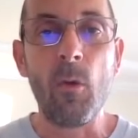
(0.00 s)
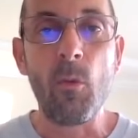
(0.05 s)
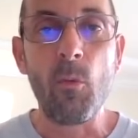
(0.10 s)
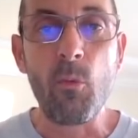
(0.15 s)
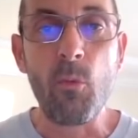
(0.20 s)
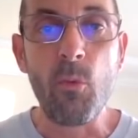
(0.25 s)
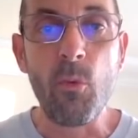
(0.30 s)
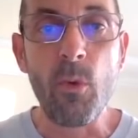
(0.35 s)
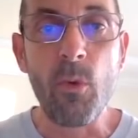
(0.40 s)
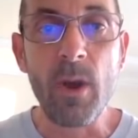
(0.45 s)

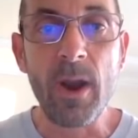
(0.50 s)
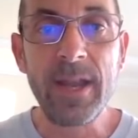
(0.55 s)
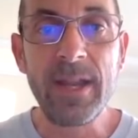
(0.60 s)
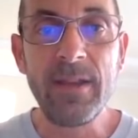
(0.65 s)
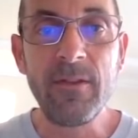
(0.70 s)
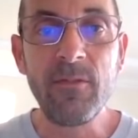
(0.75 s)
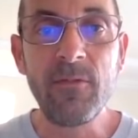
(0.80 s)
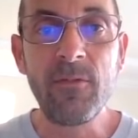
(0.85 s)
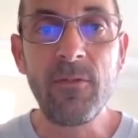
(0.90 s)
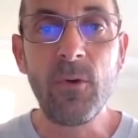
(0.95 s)

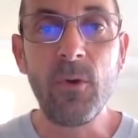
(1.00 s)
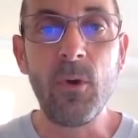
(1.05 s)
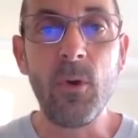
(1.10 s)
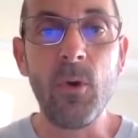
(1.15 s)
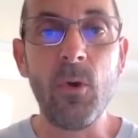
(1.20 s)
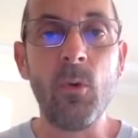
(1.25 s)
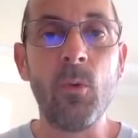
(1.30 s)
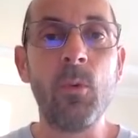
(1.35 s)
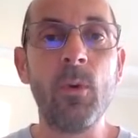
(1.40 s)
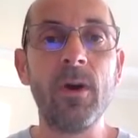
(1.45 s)

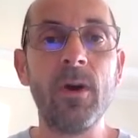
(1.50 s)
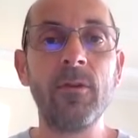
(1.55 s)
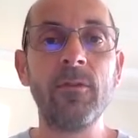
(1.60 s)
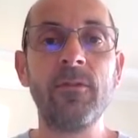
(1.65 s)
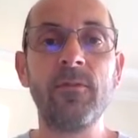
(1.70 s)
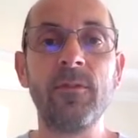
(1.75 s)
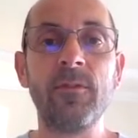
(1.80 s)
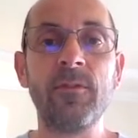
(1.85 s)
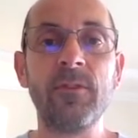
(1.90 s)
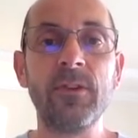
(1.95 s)
Rainfall,
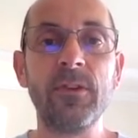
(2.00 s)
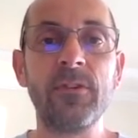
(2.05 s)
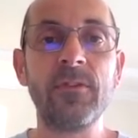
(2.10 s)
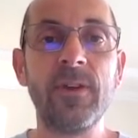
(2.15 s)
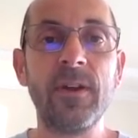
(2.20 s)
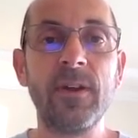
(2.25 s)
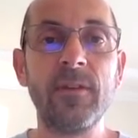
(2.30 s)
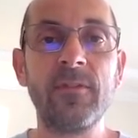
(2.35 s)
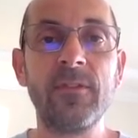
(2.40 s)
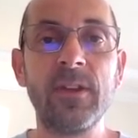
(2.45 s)
well, the first
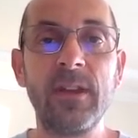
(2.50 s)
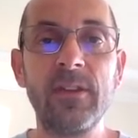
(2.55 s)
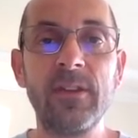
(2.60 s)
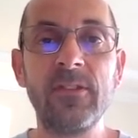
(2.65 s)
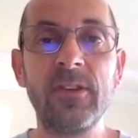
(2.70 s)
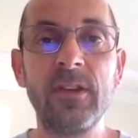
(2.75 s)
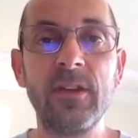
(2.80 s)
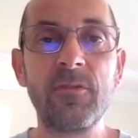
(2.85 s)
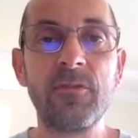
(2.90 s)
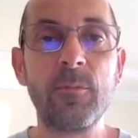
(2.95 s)
5 days
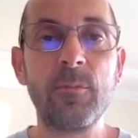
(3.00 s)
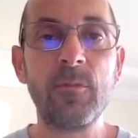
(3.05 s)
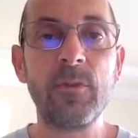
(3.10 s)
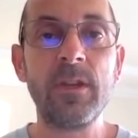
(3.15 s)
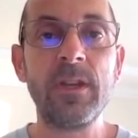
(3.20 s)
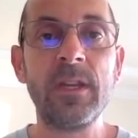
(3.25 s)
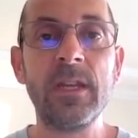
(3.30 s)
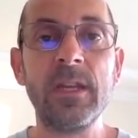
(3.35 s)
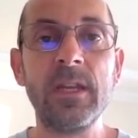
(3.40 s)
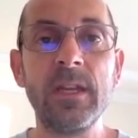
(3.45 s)
here from
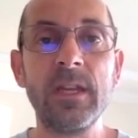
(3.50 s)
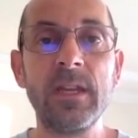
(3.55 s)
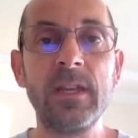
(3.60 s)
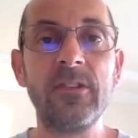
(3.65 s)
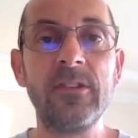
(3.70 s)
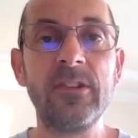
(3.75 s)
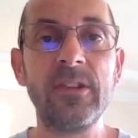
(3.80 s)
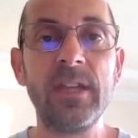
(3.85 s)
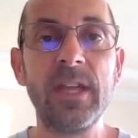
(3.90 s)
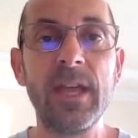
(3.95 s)
the
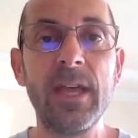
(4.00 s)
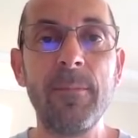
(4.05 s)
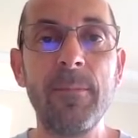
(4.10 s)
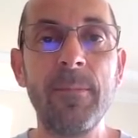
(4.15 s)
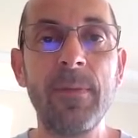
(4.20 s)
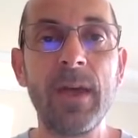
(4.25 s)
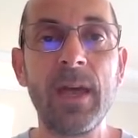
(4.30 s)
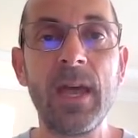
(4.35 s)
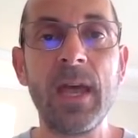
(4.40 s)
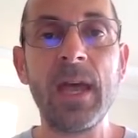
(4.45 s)

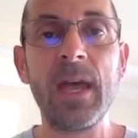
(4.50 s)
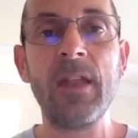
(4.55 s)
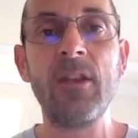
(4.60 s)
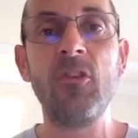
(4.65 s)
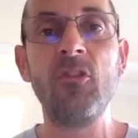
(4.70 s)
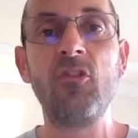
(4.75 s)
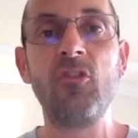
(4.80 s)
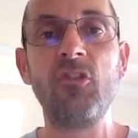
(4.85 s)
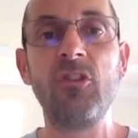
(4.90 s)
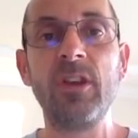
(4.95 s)
ECM
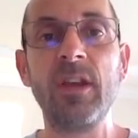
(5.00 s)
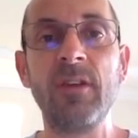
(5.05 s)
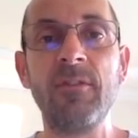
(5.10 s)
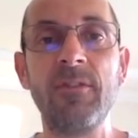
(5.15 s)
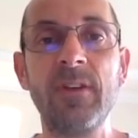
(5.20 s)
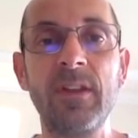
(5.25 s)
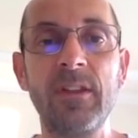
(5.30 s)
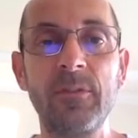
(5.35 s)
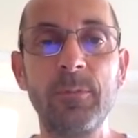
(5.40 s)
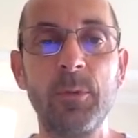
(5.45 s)
and
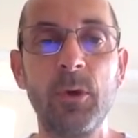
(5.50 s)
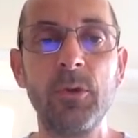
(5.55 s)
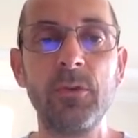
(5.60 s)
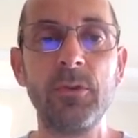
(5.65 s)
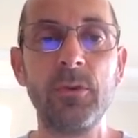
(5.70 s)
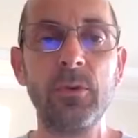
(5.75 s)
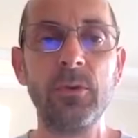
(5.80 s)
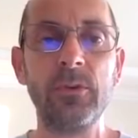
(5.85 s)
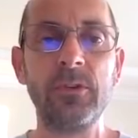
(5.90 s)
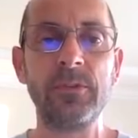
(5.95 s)
GFS
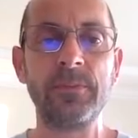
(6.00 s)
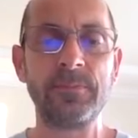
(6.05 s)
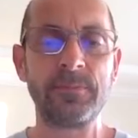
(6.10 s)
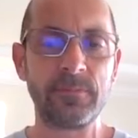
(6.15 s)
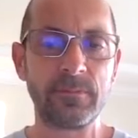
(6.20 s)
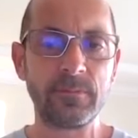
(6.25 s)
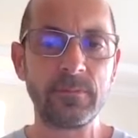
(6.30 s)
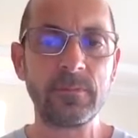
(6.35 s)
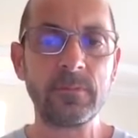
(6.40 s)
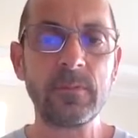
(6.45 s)
models
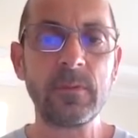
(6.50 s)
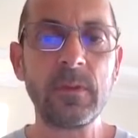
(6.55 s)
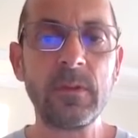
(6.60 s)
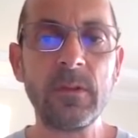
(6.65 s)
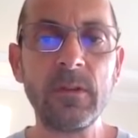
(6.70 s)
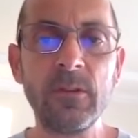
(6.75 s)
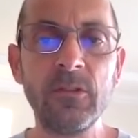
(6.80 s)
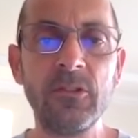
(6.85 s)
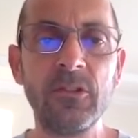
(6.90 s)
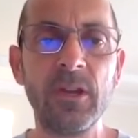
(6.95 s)

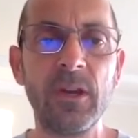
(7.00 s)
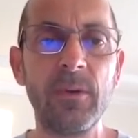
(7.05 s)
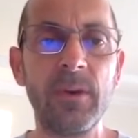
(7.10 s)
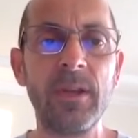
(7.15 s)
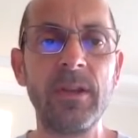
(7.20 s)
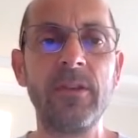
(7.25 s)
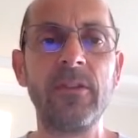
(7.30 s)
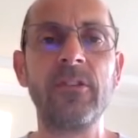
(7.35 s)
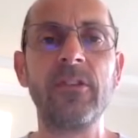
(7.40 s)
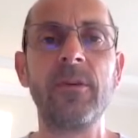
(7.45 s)

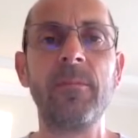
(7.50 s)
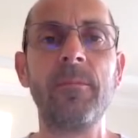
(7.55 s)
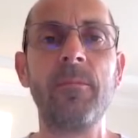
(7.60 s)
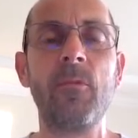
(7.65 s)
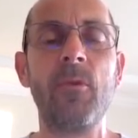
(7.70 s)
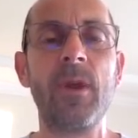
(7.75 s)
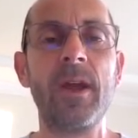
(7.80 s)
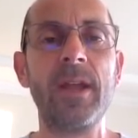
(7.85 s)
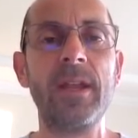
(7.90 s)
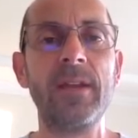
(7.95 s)
showing
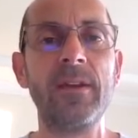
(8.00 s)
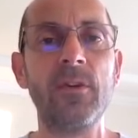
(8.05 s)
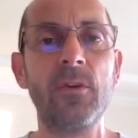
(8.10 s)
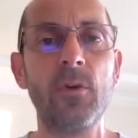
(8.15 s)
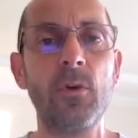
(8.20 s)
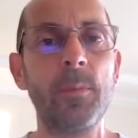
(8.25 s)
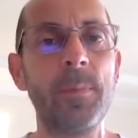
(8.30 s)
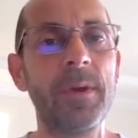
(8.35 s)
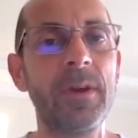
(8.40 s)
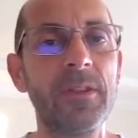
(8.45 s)
some rain in
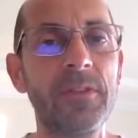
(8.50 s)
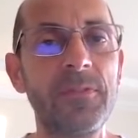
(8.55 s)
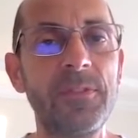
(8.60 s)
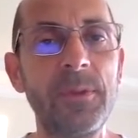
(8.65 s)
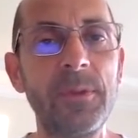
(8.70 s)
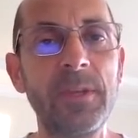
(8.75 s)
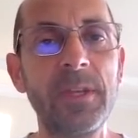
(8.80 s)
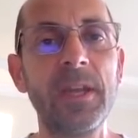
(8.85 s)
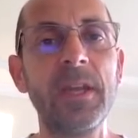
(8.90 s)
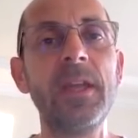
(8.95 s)
all parts of
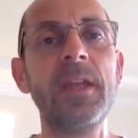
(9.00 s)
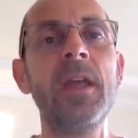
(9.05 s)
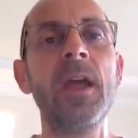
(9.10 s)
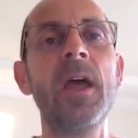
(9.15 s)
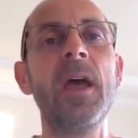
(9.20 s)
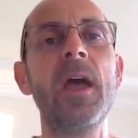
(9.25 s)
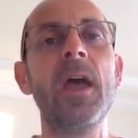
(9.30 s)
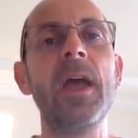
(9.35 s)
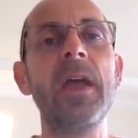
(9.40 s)
the UK.